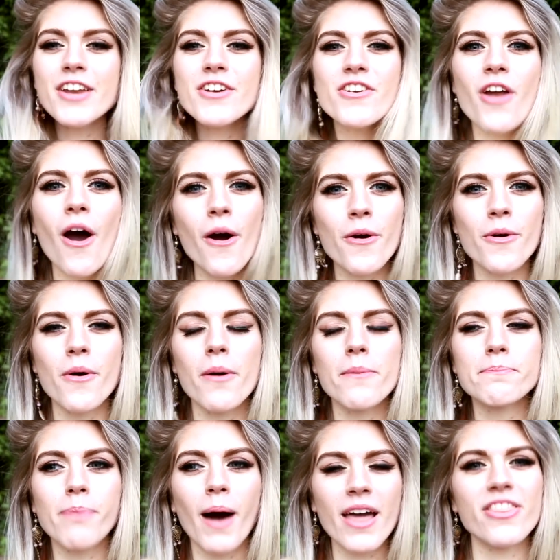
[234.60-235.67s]
know
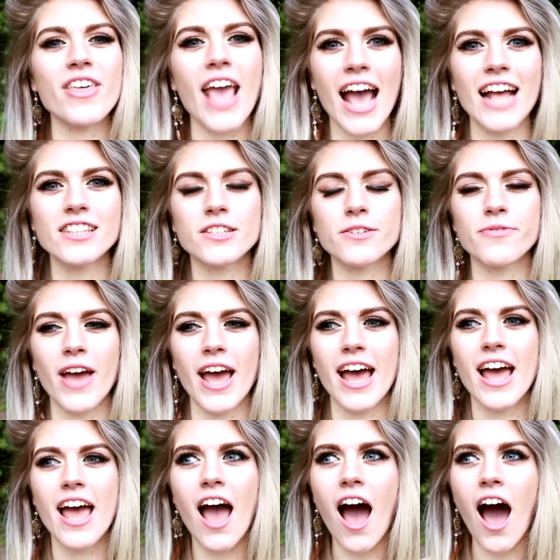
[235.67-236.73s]
by the end of
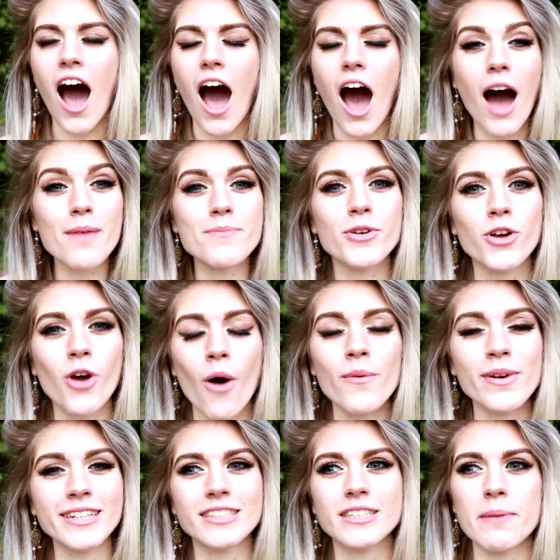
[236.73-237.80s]
it, I'm
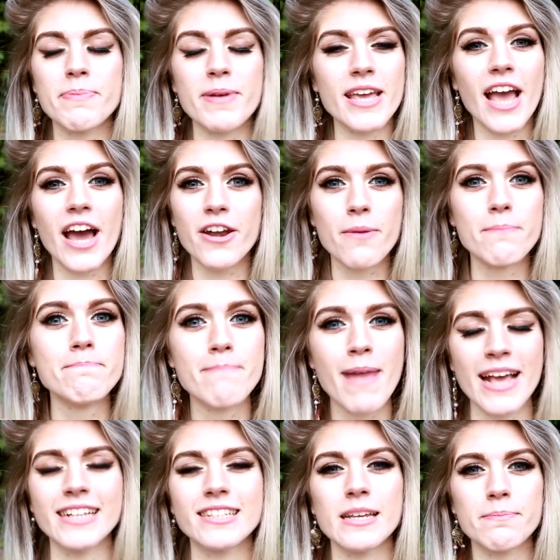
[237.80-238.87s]
going to be an
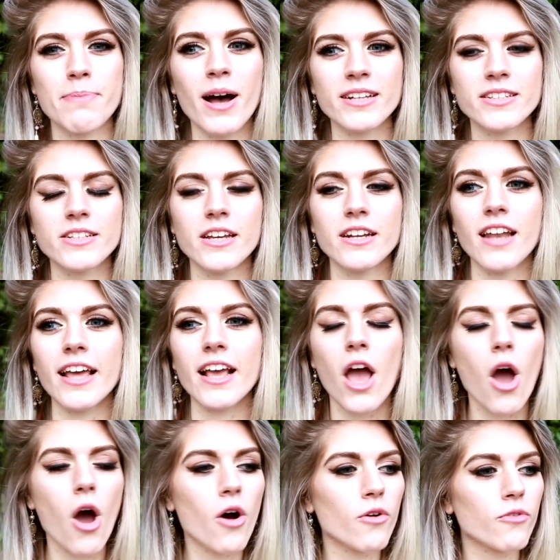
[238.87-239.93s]
amazing person. Like,
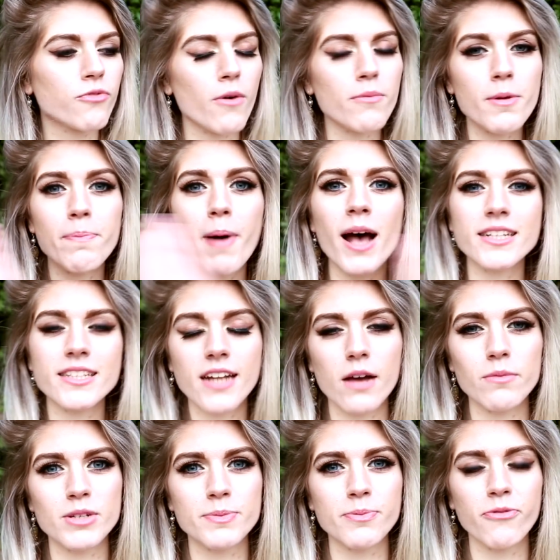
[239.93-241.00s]
from the person
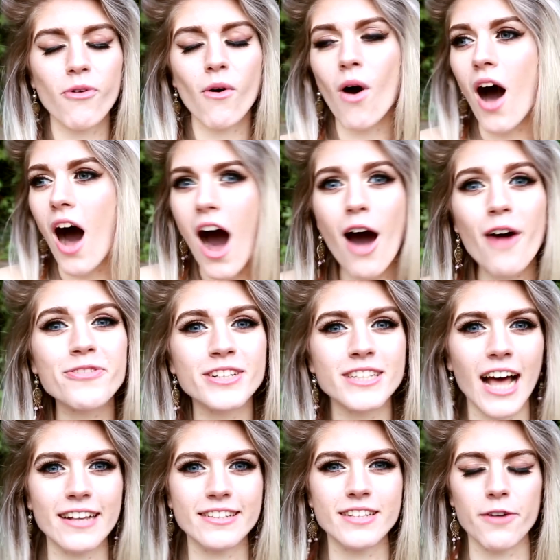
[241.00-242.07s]
I was before, after
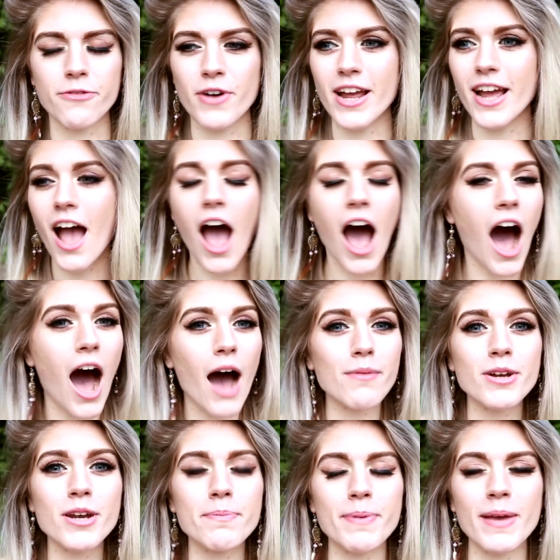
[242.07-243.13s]
that suffering, I'm
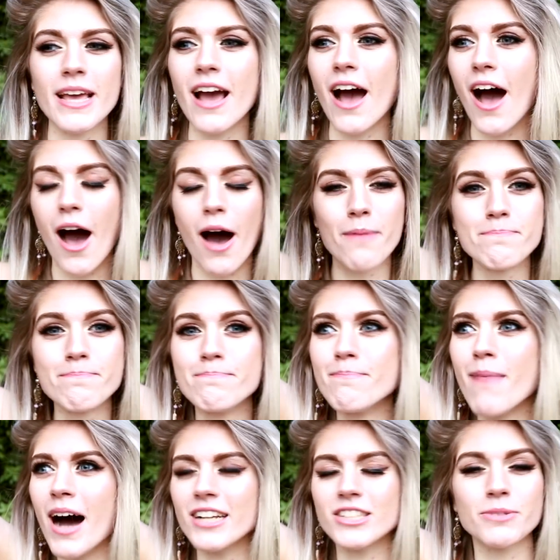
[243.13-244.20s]
going to be a
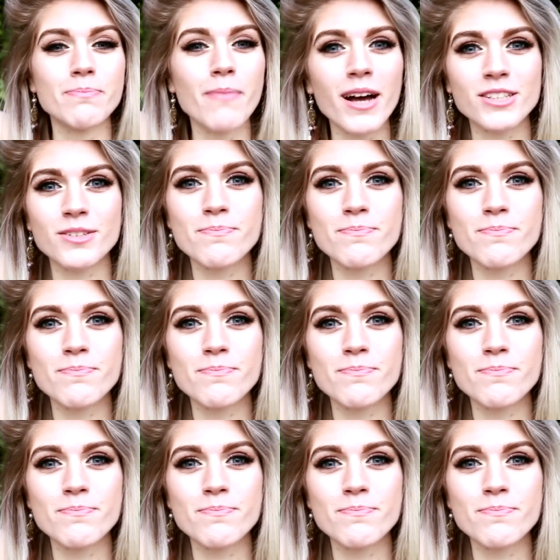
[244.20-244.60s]
much, much,